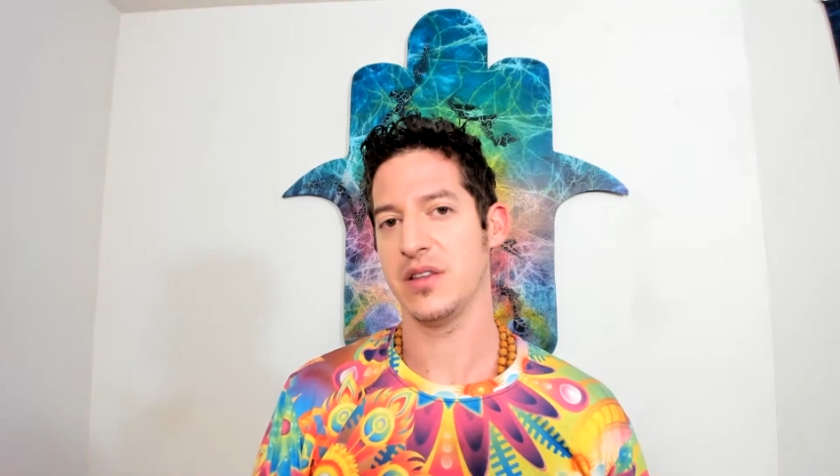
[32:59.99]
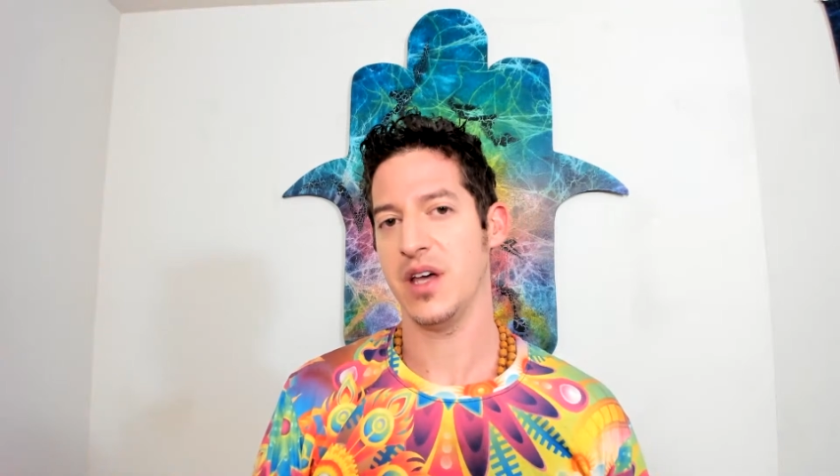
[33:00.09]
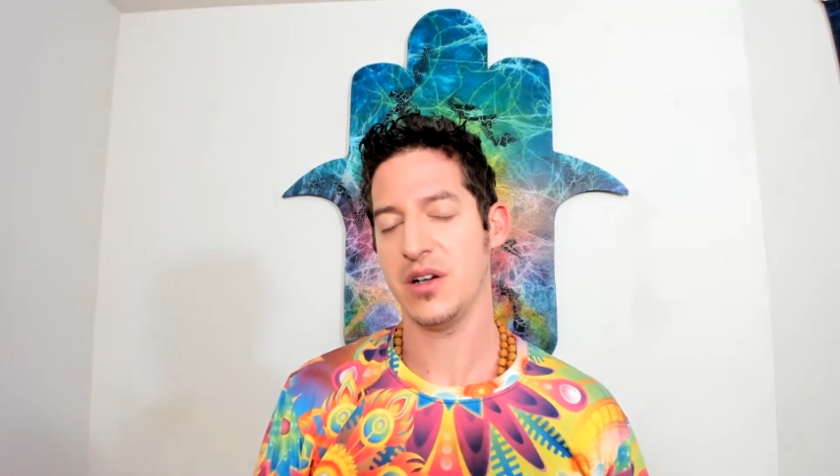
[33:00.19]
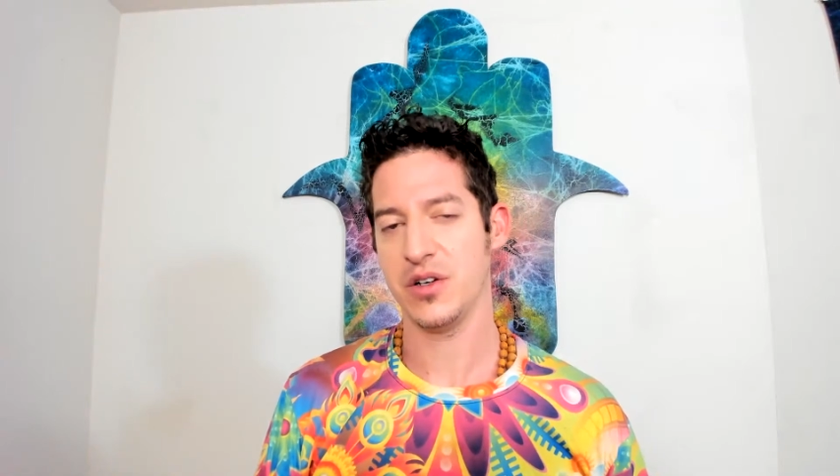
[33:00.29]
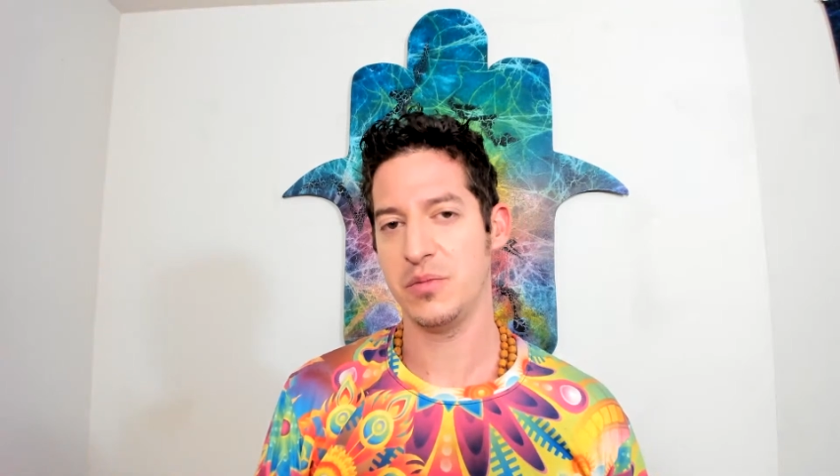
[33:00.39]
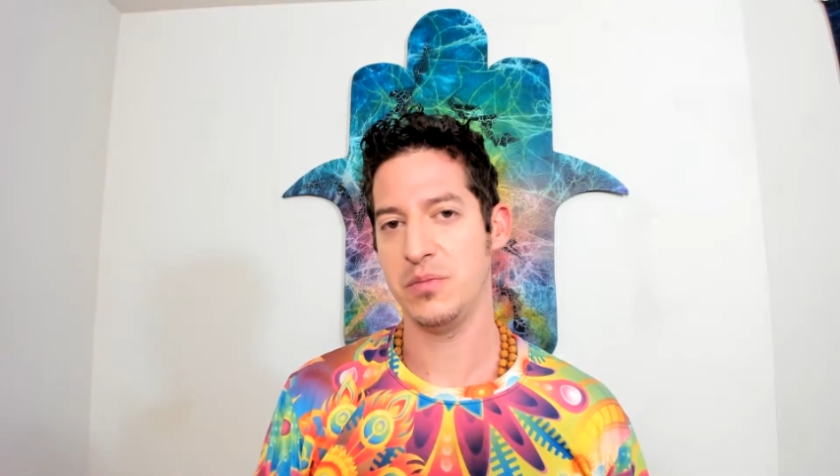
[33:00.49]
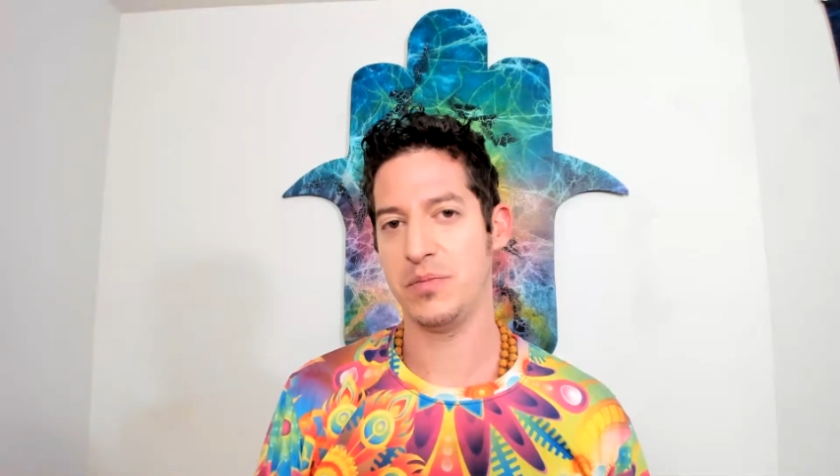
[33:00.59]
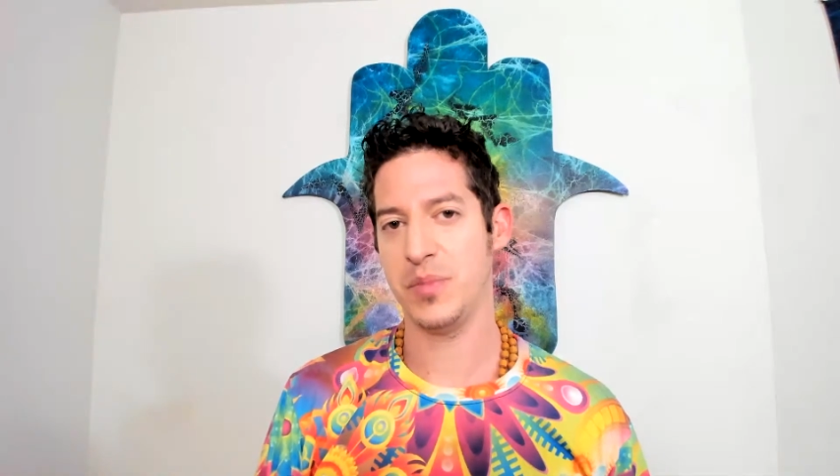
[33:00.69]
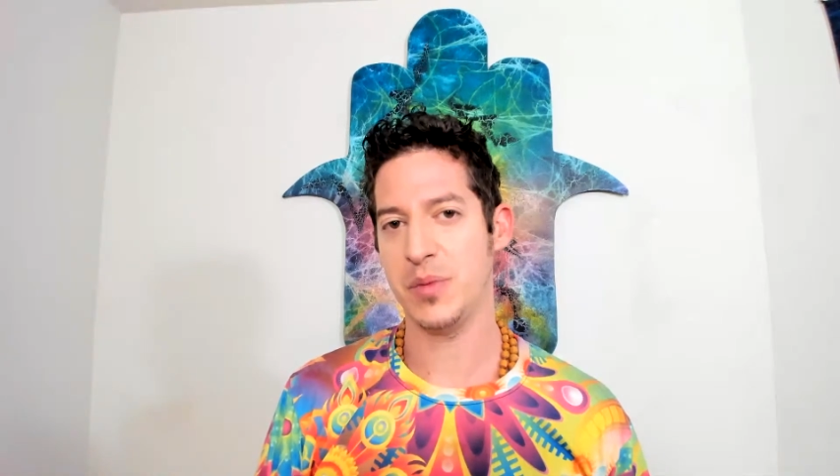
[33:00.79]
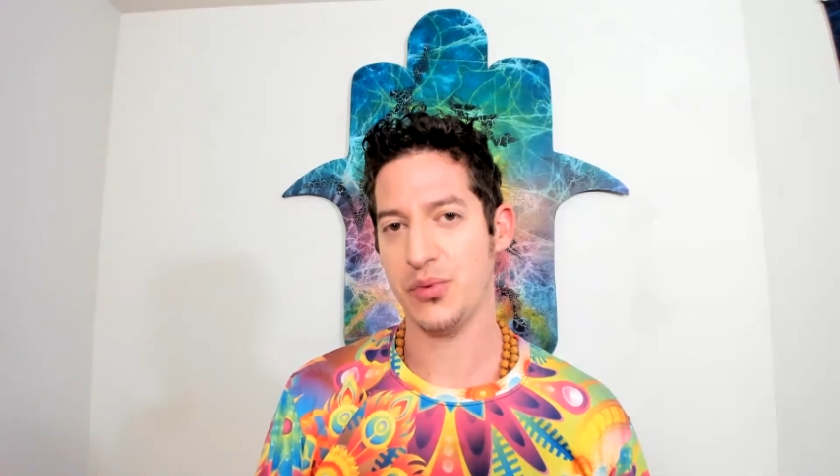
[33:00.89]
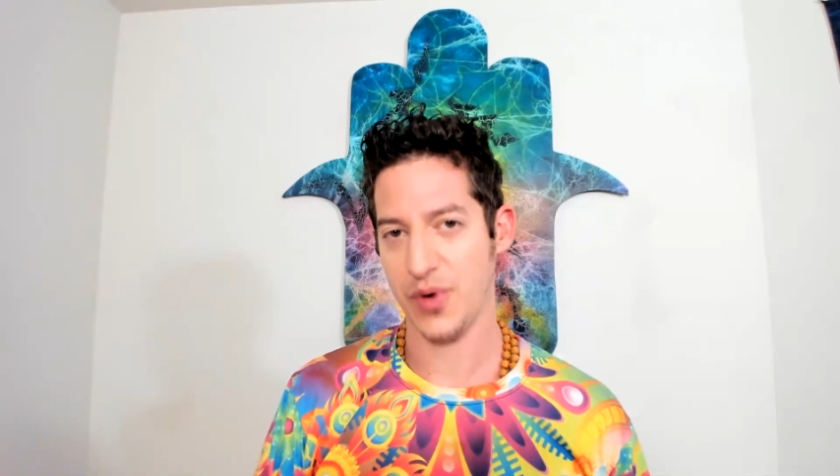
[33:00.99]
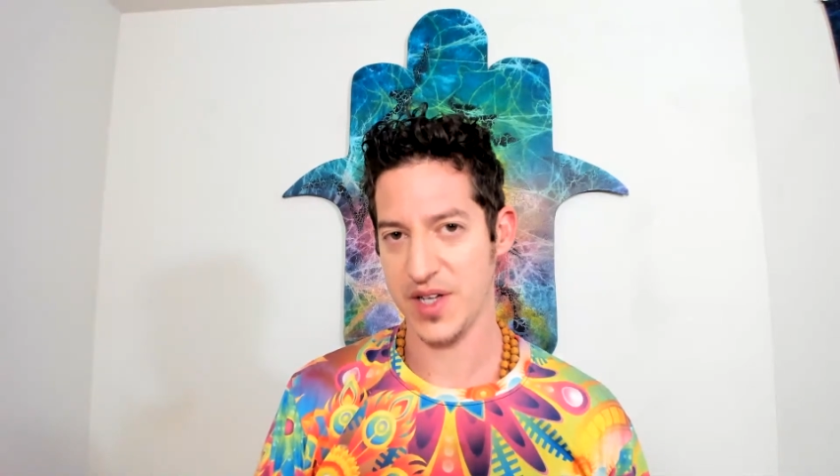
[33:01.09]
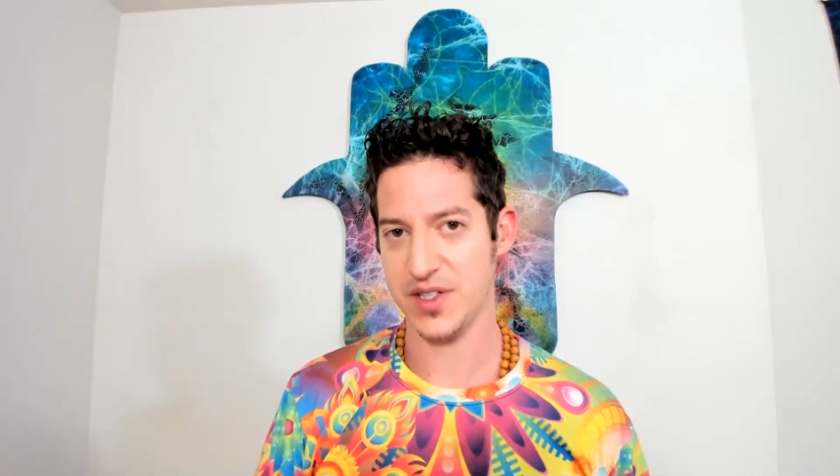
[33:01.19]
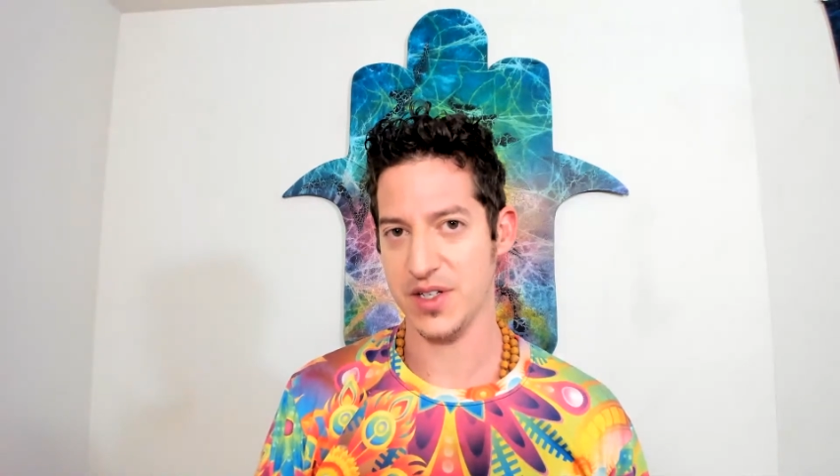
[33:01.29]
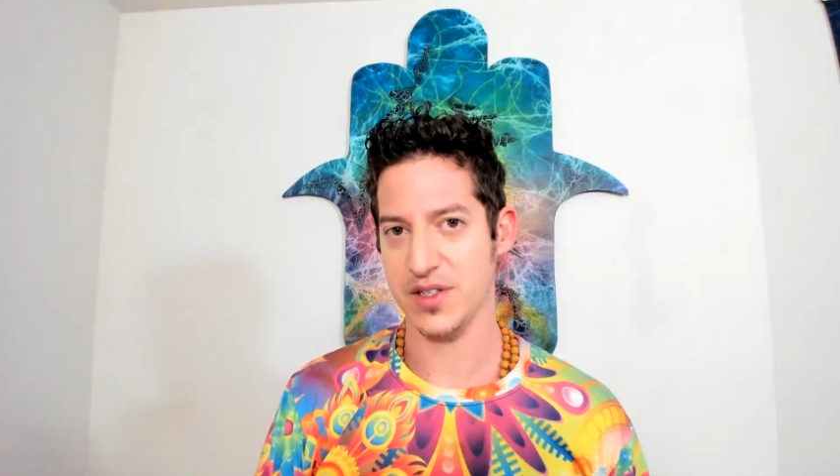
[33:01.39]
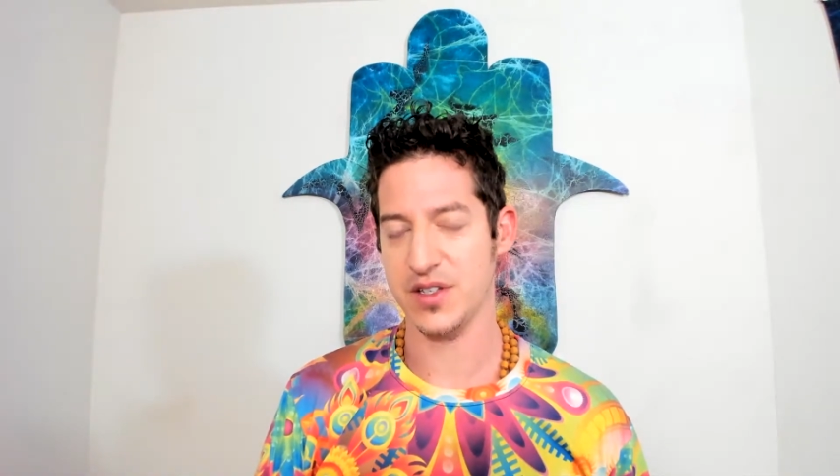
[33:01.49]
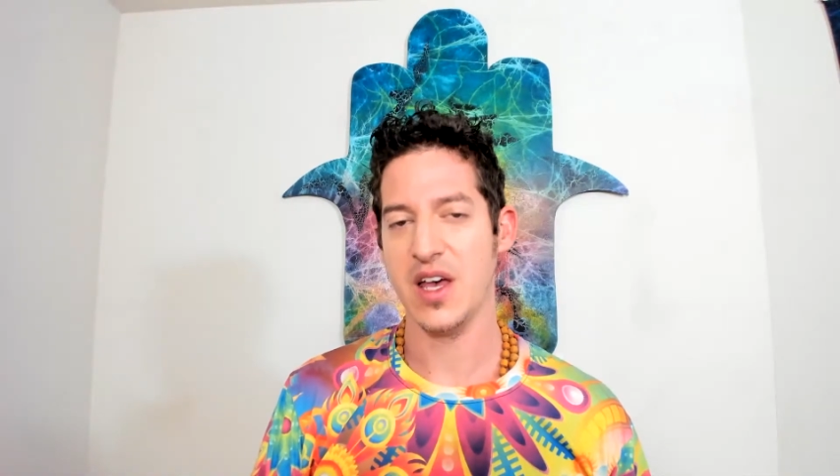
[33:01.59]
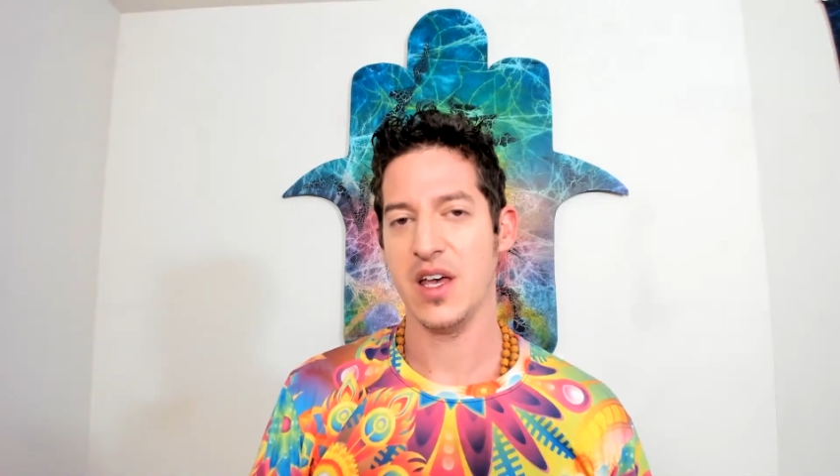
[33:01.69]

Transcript: that could be present